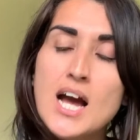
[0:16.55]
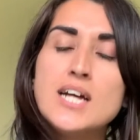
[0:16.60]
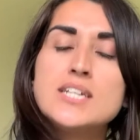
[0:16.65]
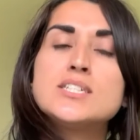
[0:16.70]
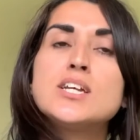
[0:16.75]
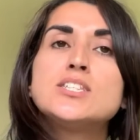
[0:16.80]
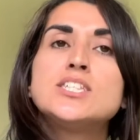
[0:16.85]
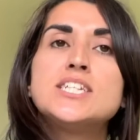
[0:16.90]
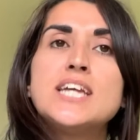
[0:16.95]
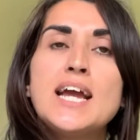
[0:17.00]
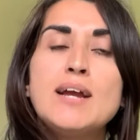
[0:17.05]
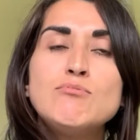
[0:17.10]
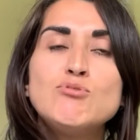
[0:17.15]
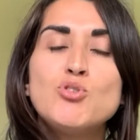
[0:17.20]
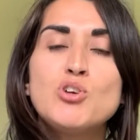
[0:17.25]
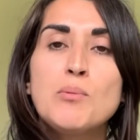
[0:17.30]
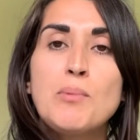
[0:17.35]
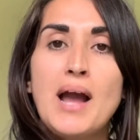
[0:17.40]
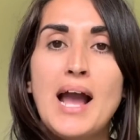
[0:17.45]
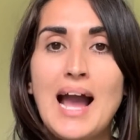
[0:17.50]
So today I'm
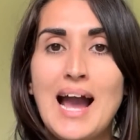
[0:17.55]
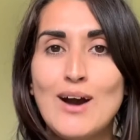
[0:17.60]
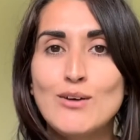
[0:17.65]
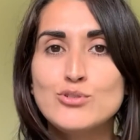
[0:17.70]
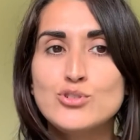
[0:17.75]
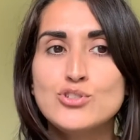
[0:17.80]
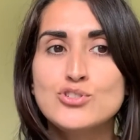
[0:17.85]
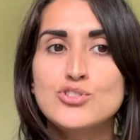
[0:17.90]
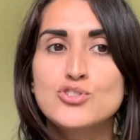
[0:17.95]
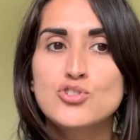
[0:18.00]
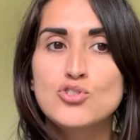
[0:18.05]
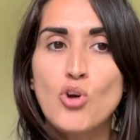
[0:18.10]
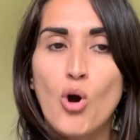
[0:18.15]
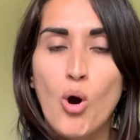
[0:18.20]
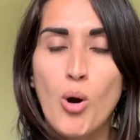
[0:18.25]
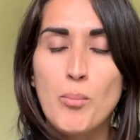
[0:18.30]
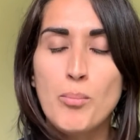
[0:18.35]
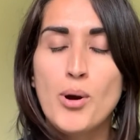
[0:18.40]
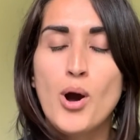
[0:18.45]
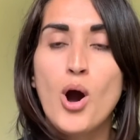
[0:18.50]
talking about how to
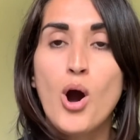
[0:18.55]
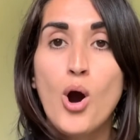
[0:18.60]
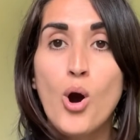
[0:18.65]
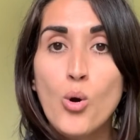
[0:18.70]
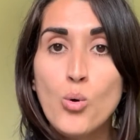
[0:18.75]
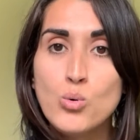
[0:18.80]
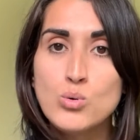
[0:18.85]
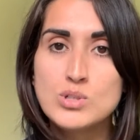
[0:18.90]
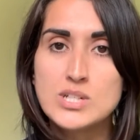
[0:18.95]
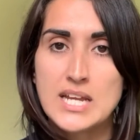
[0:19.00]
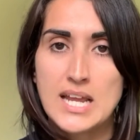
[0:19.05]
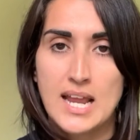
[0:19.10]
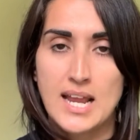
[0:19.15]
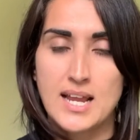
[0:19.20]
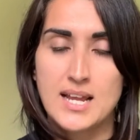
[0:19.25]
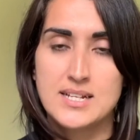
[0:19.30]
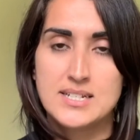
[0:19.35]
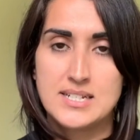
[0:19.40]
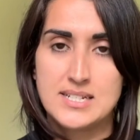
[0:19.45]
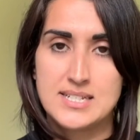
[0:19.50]
stop
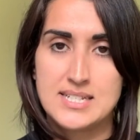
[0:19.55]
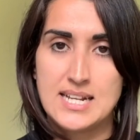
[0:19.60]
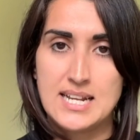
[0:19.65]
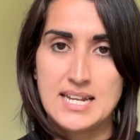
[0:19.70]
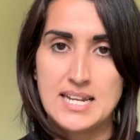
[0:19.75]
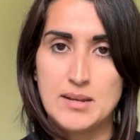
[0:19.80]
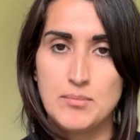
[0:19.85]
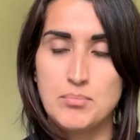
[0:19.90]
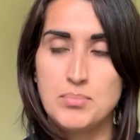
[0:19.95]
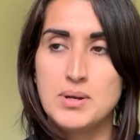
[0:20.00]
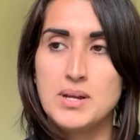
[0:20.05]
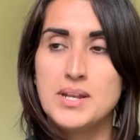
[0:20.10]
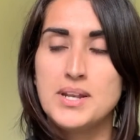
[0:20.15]
holding to sleep.